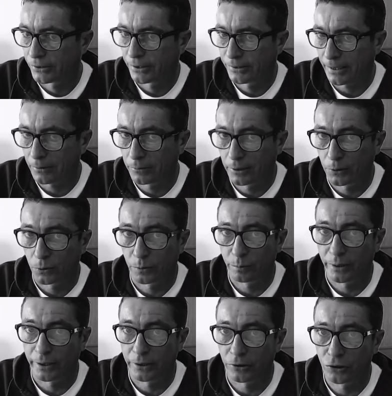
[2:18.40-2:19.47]
download
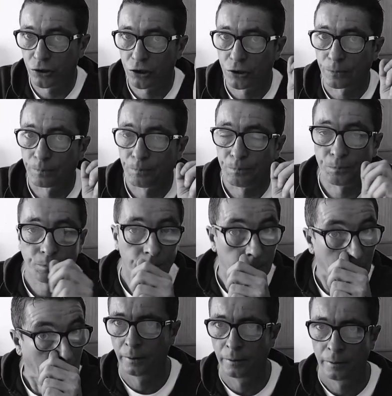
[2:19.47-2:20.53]
page.
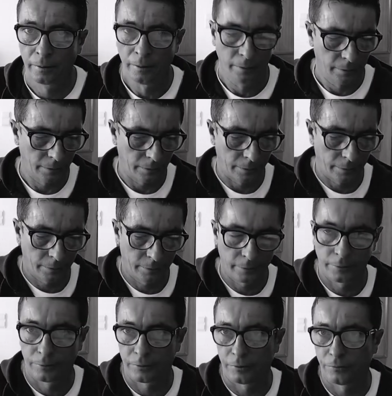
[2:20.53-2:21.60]

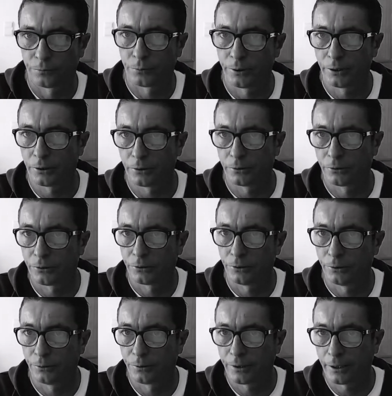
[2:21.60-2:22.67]
And if we go
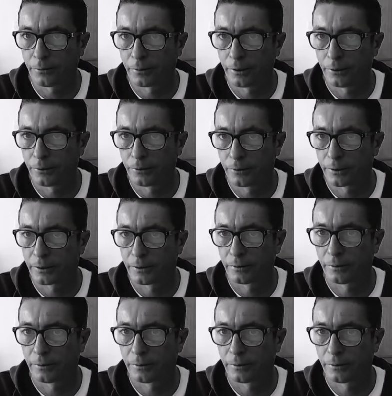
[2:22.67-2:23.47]
to download.html,